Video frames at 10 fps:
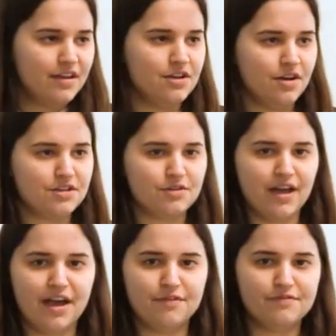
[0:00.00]
He also
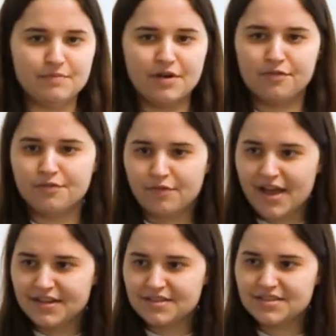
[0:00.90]
had female
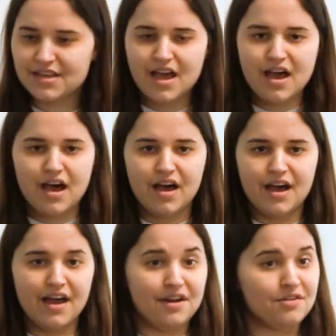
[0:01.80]
friends, uh,
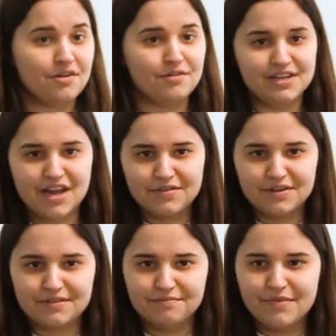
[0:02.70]
and although he never
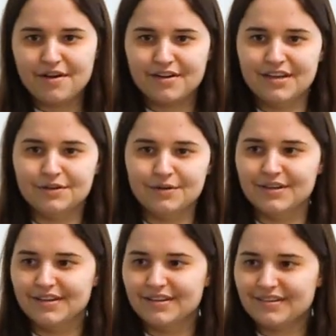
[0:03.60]
married or
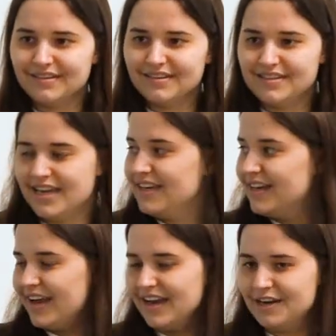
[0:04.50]

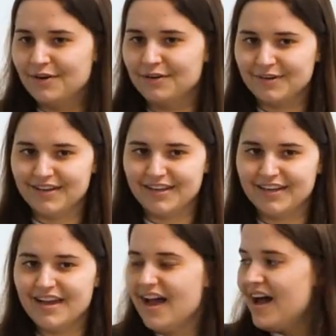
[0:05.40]
dated anyone
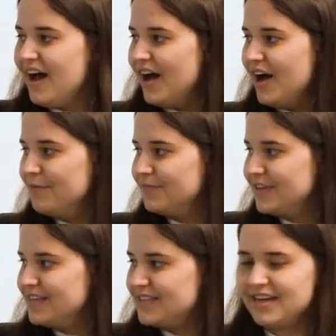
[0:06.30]
really,
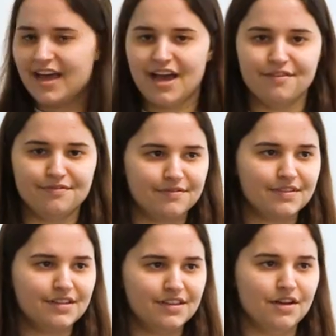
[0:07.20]
um, he did have,
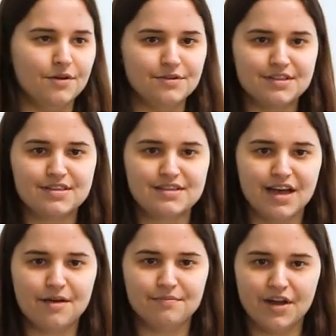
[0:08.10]
you know,
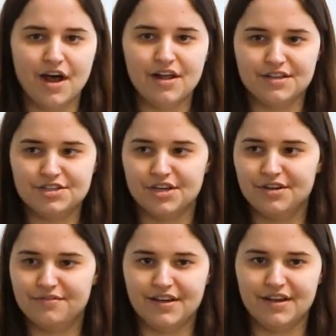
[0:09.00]
some knowledge
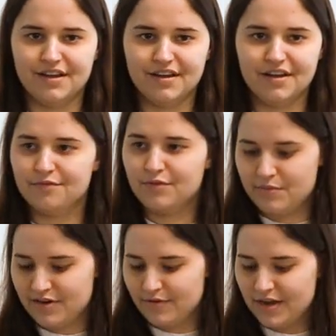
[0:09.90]
of, uh, of
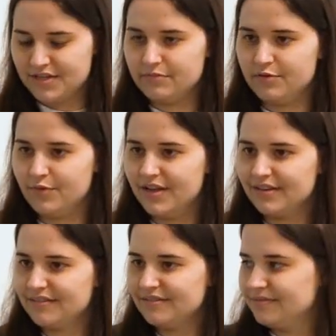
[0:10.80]
women around him and what
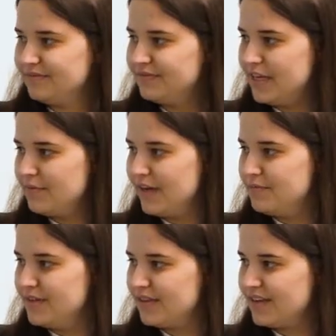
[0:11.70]
they might be